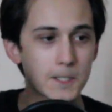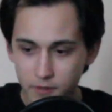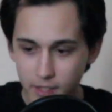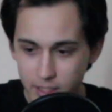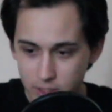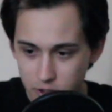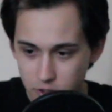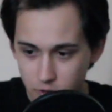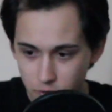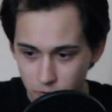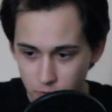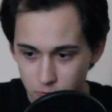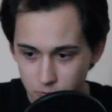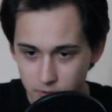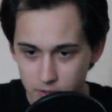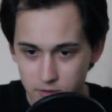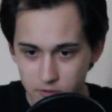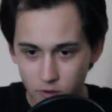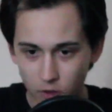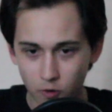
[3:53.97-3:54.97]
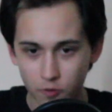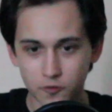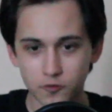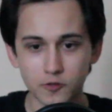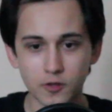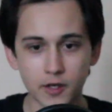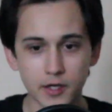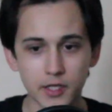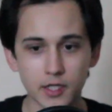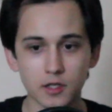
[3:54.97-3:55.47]
They do this whole
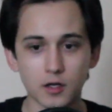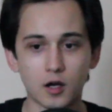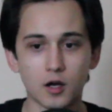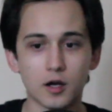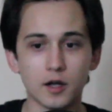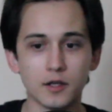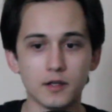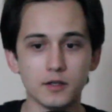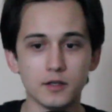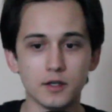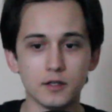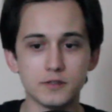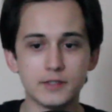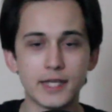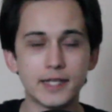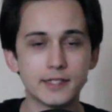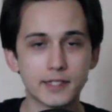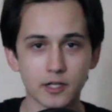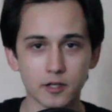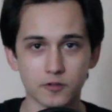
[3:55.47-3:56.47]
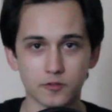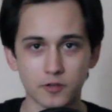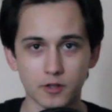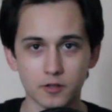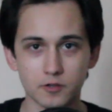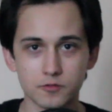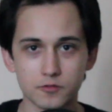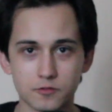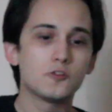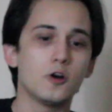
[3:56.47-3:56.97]
study on daycare
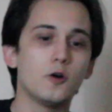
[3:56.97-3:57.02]
centers.